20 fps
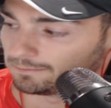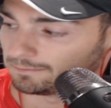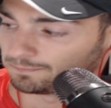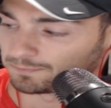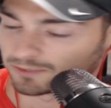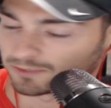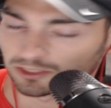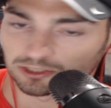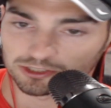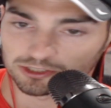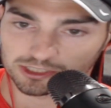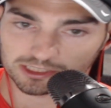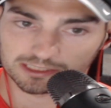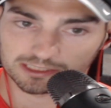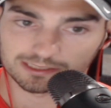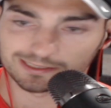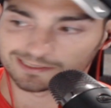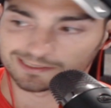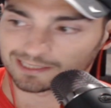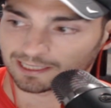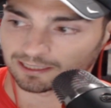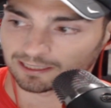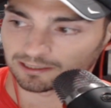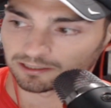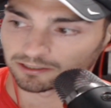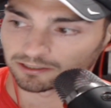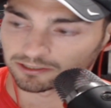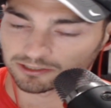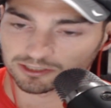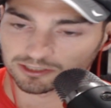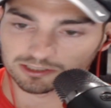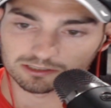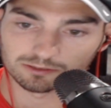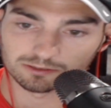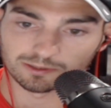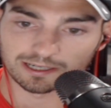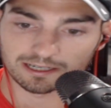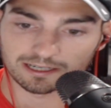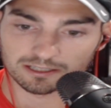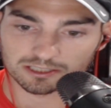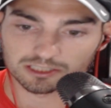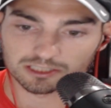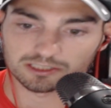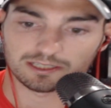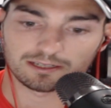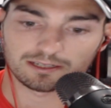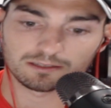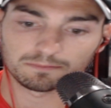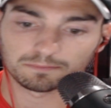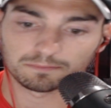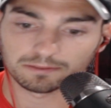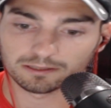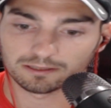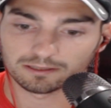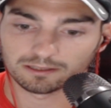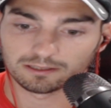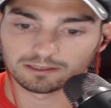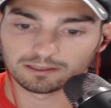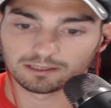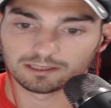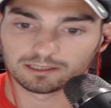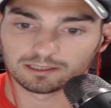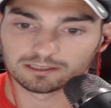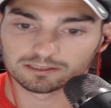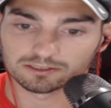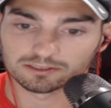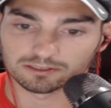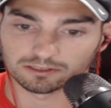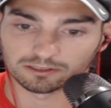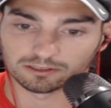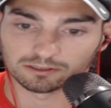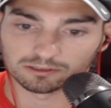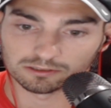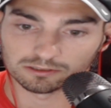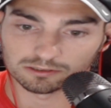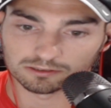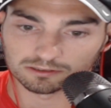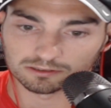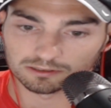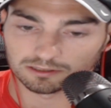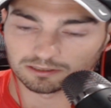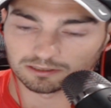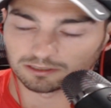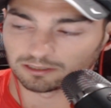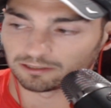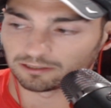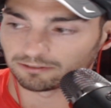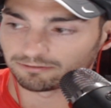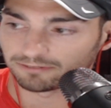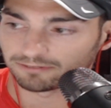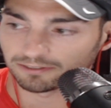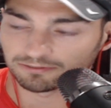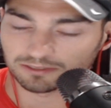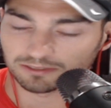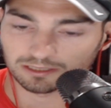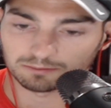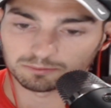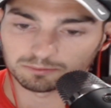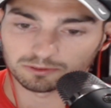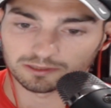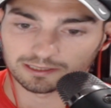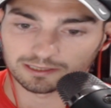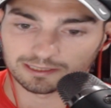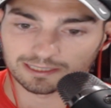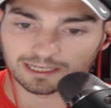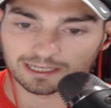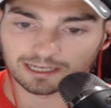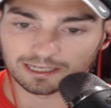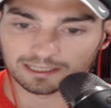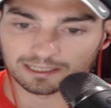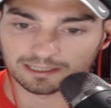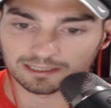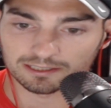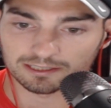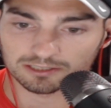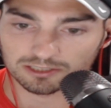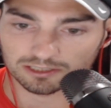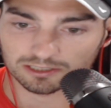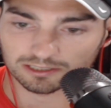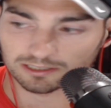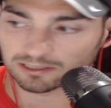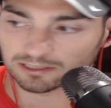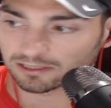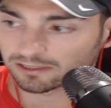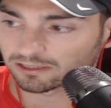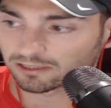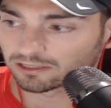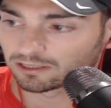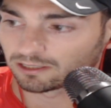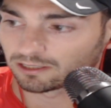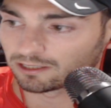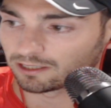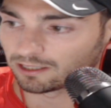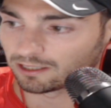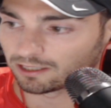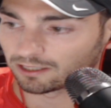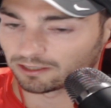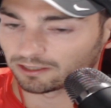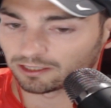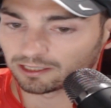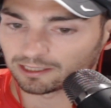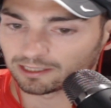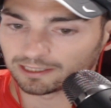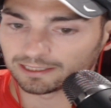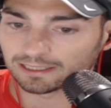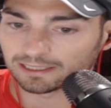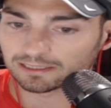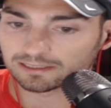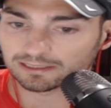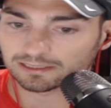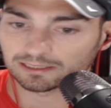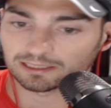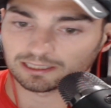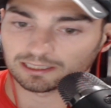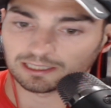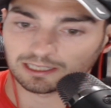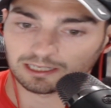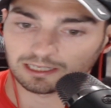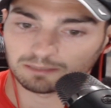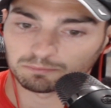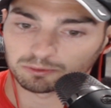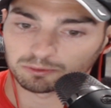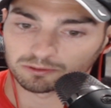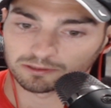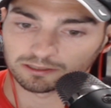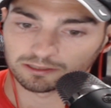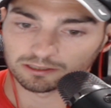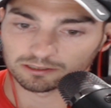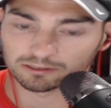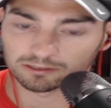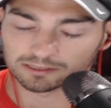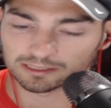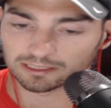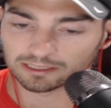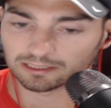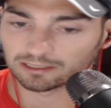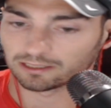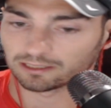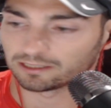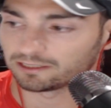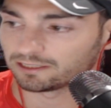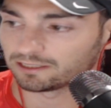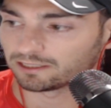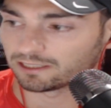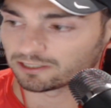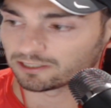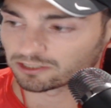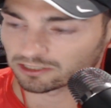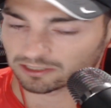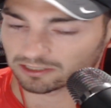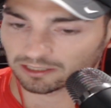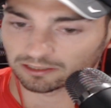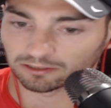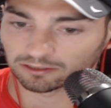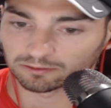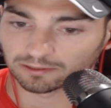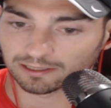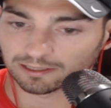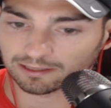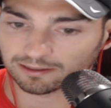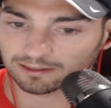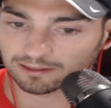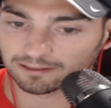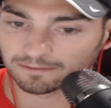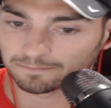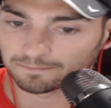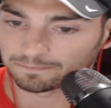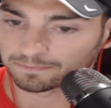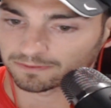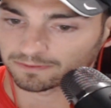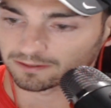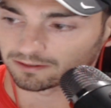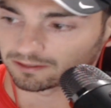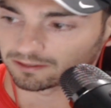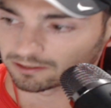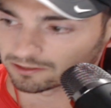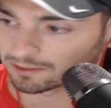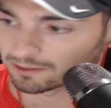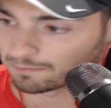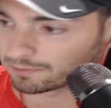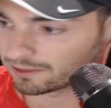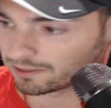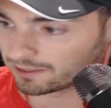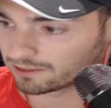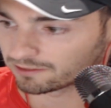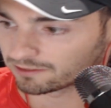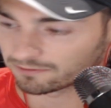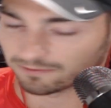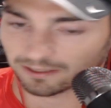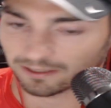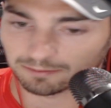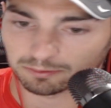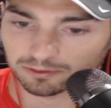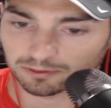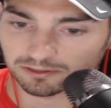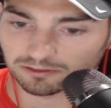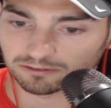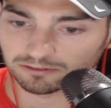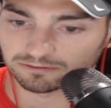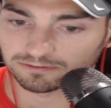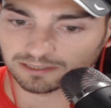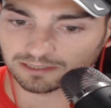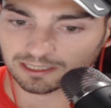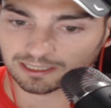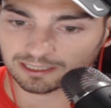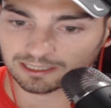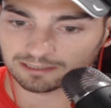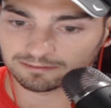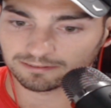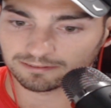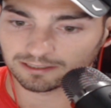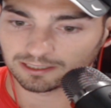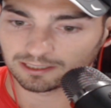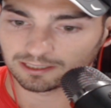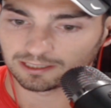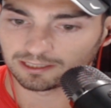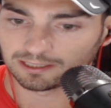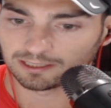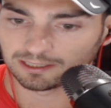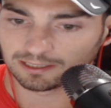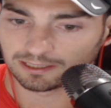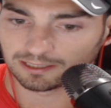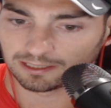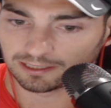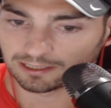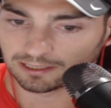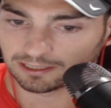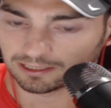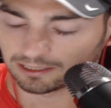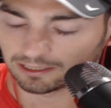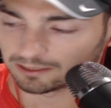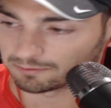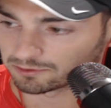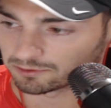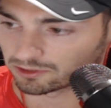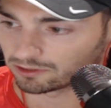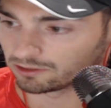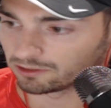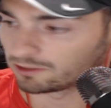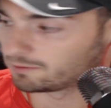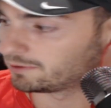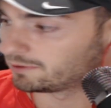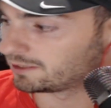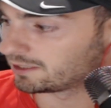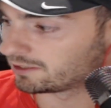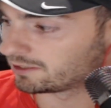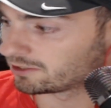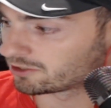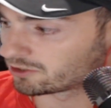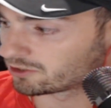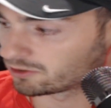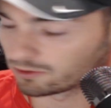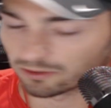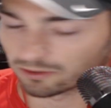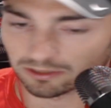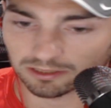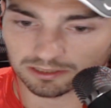your standard square shape. So 15.9 inches on the height, 8.0 inches on the width. The grip length is 5.25. So a little bit on the shorter